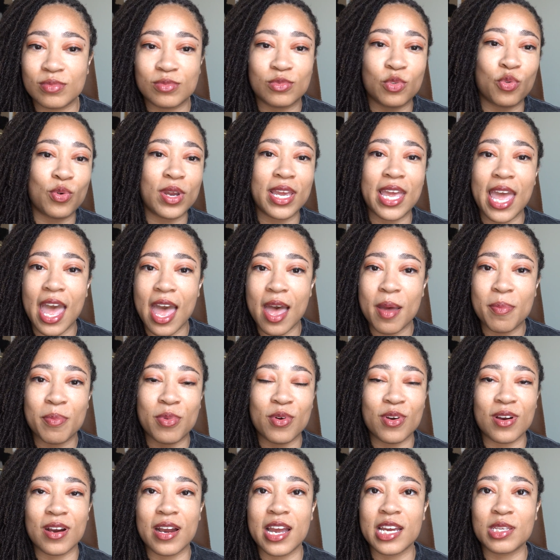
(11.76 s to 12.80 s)
recap
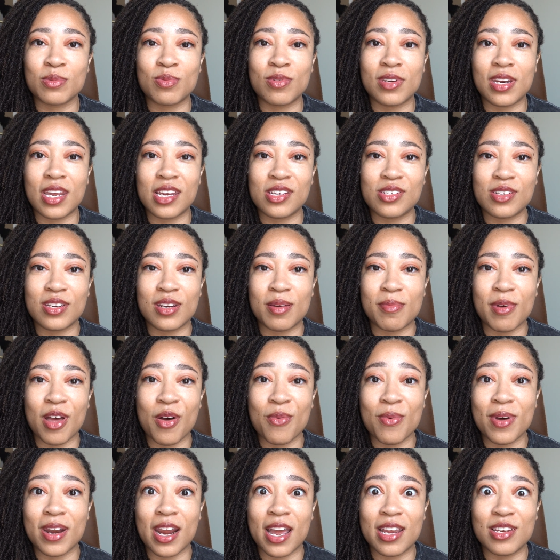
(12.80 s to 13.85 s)
or explanation
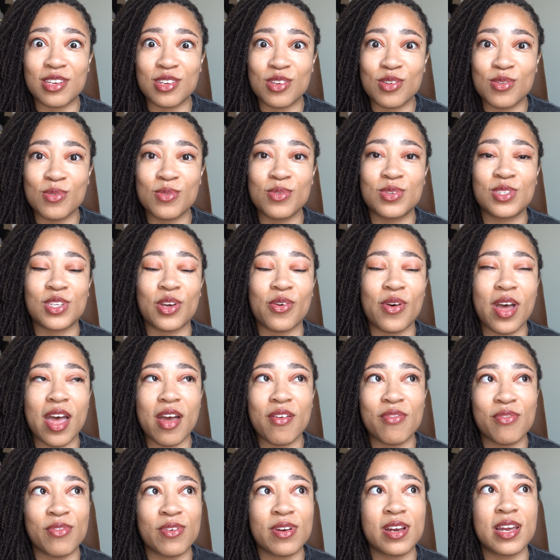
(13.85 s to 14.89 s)
about what I do. So
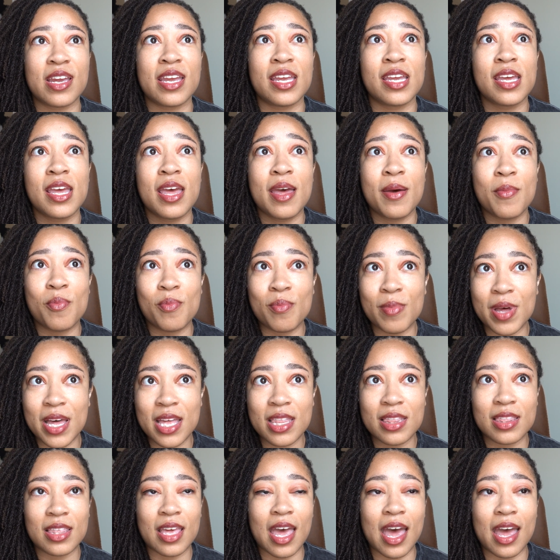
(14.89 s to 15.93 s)
every
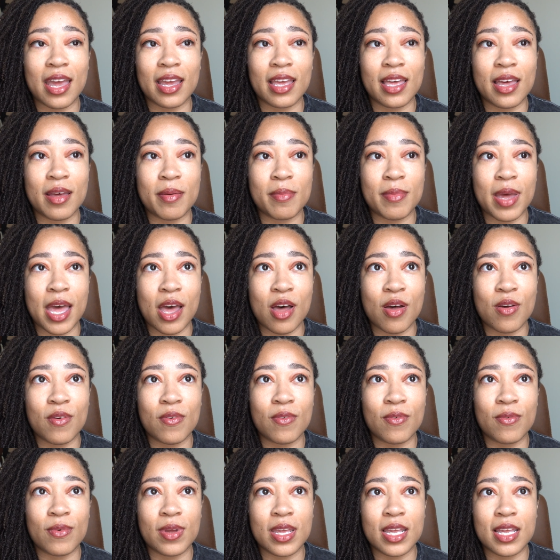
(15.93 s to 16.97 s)
month I come
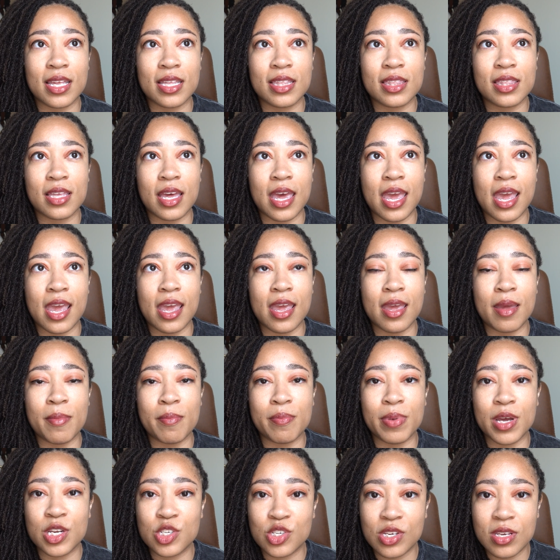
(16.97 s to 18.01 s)
out with
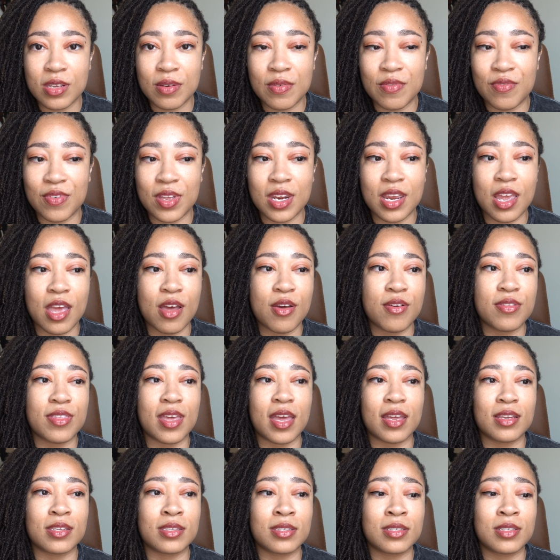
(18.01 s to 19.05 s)
a budget video
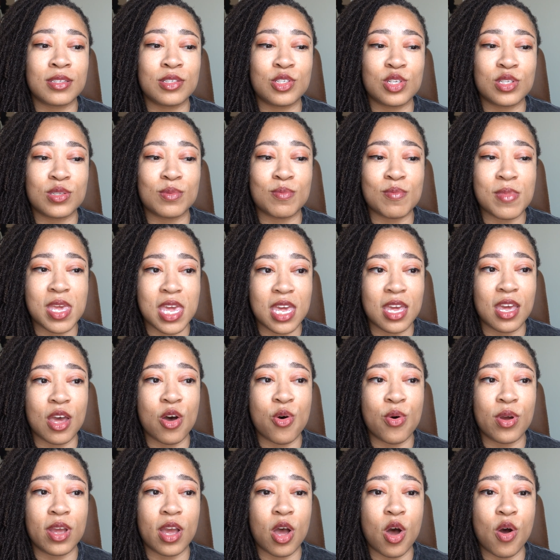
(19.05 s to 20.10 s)
that's just me
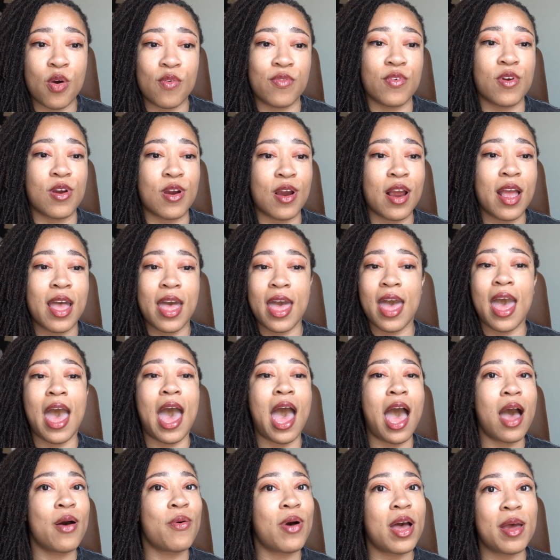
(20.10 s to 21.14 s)
going over
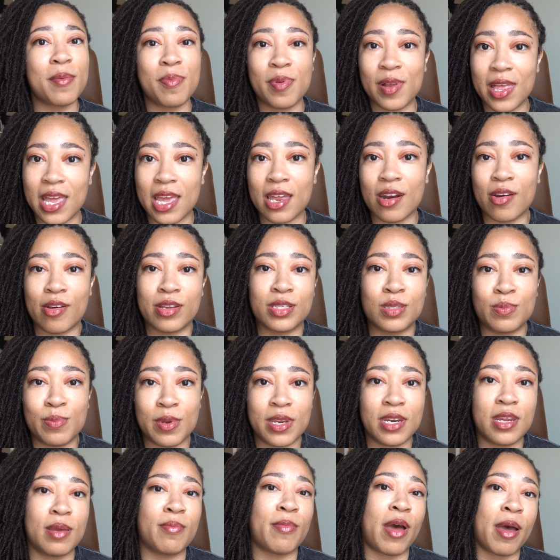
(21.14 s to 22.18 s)
how I plan on
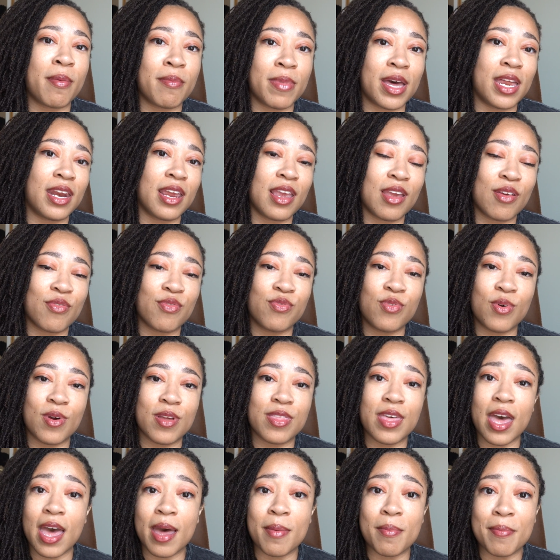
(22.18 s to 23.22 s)
spending my money for
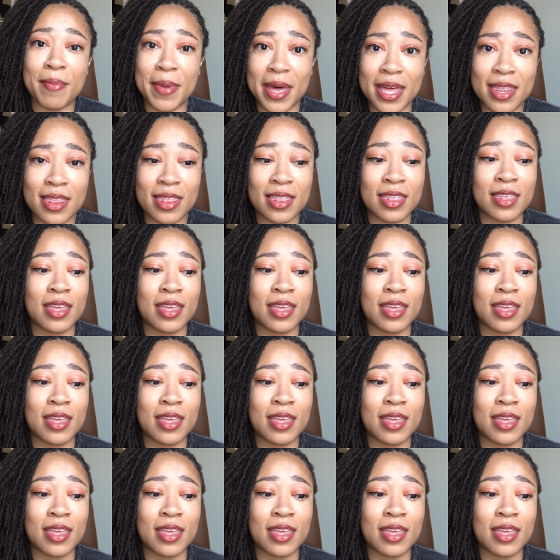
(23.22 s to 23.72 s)
that month.